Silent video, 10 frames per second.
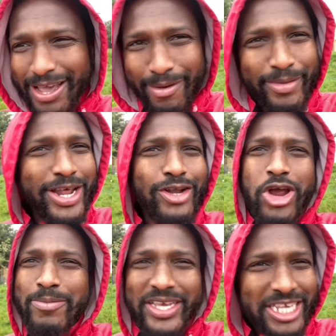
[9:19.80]
Me don't know
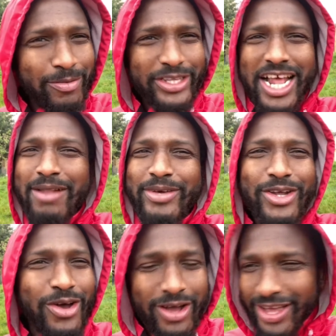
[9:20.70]
where myself, but I me
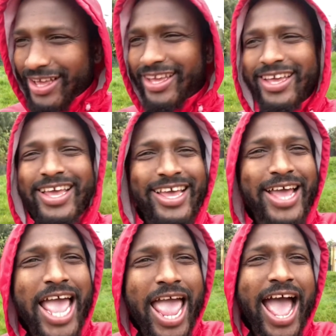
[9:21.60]
know.
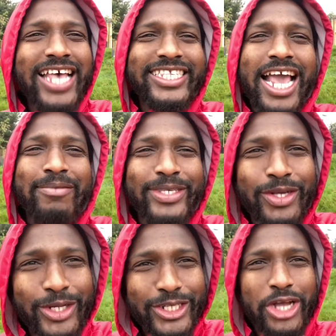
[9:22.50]
Hey, ask Askel, me
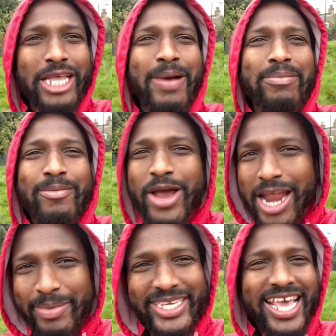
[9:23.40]
soon shout about my
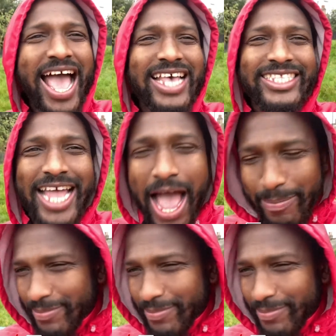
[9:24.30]
brother, me can't stop.